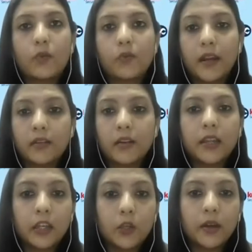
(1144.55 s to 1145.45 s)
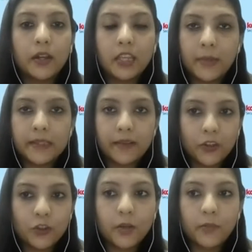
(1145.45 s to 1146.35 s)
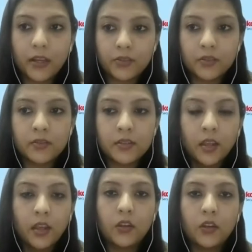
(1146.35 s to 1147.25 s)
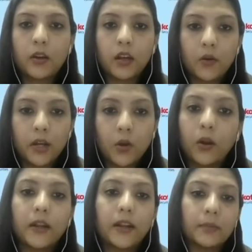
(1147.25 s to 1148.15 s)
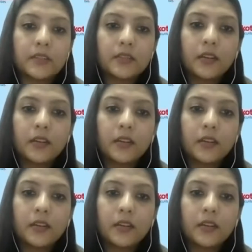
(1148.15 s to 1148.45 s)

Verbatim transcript: provided that you are keeping sufficient margins in your account at all times.